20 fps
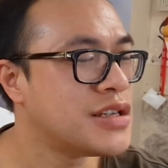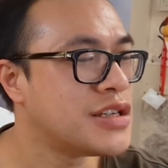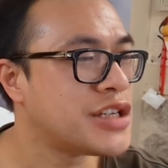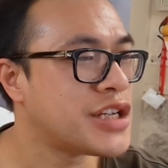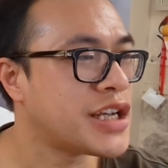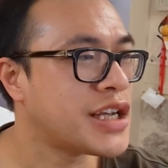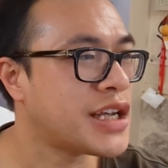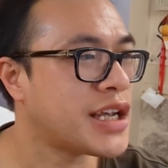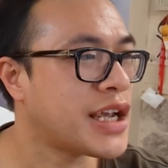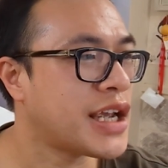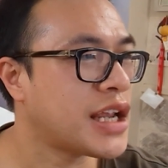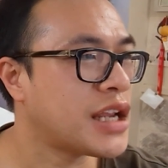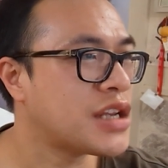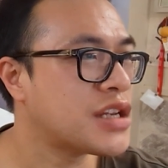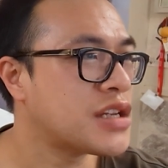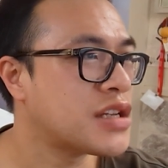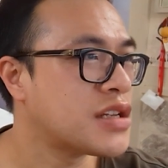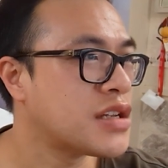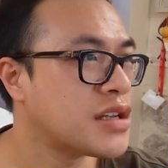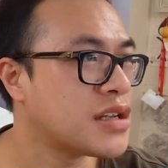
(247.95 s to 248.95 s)

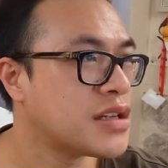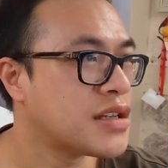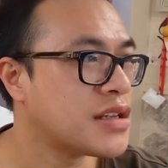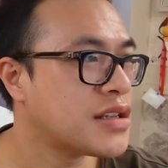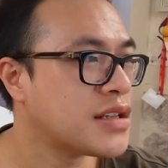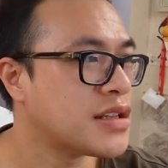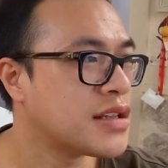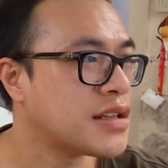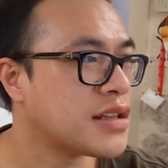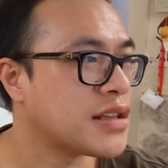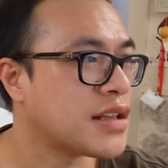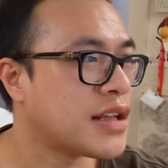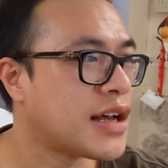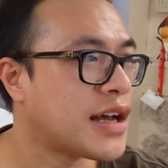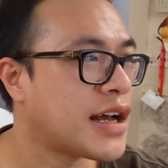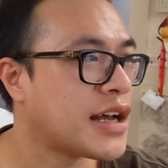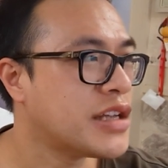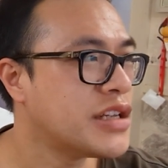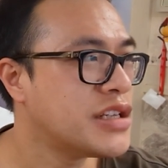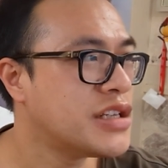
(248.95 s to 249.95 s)
JH
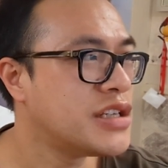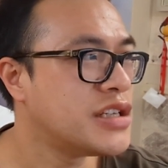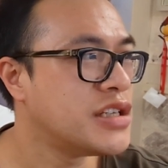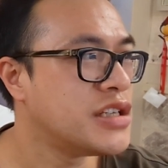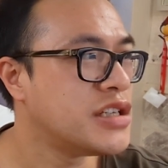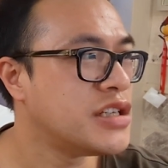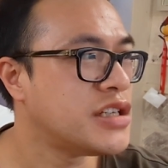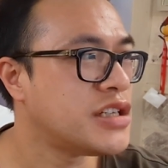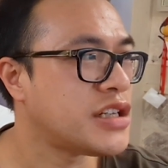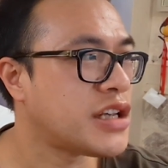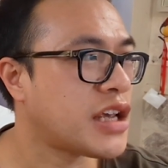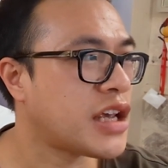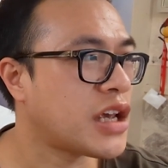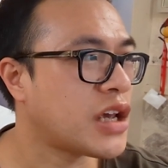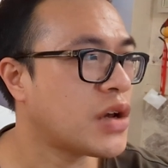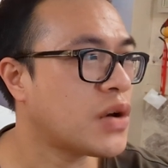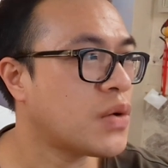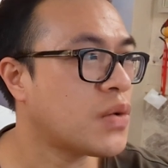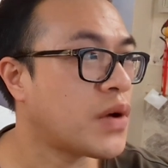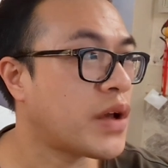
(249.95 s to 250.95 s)
slash
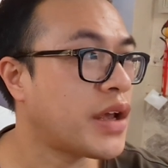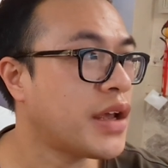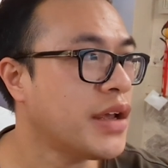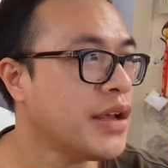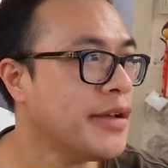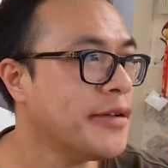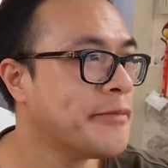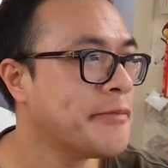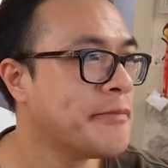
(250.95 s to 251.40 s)
Chiehui.